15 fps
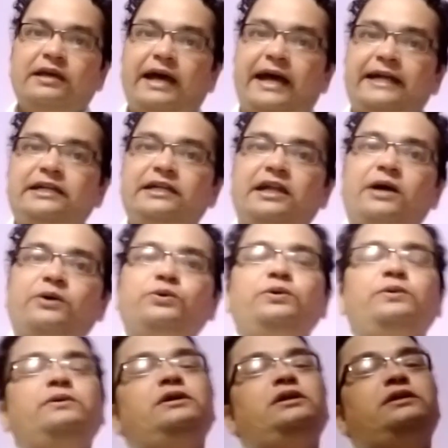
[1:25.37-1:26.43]
And
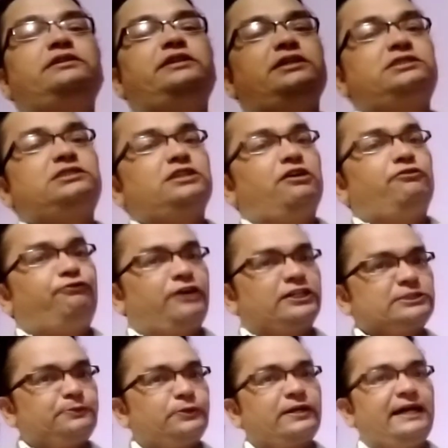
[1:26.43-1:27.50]
now this
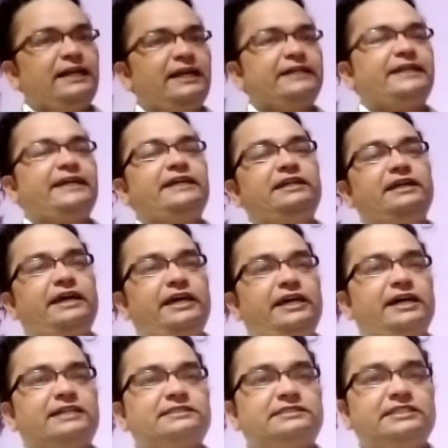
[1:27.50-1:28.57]
phosphorylated
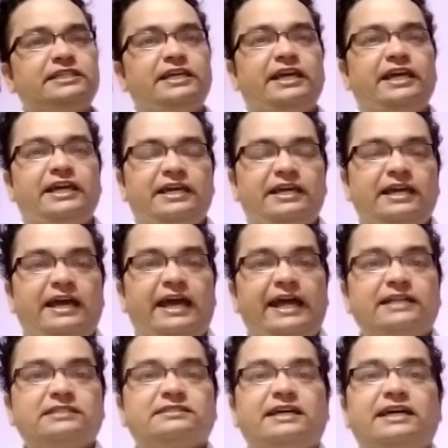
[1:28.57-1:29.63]
ARCA
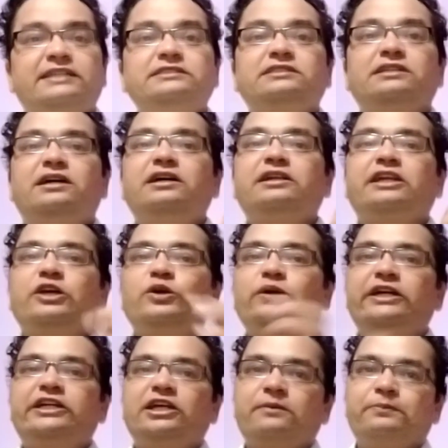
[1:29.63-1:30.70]
acts as a
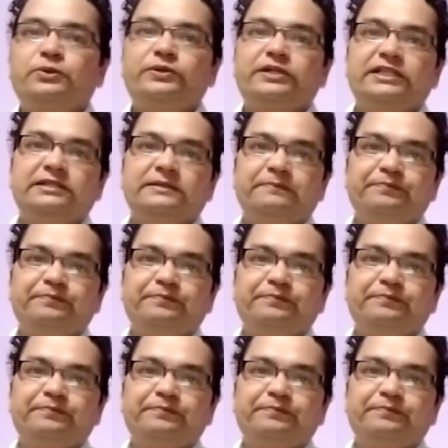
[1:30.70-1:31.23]
regulator protein.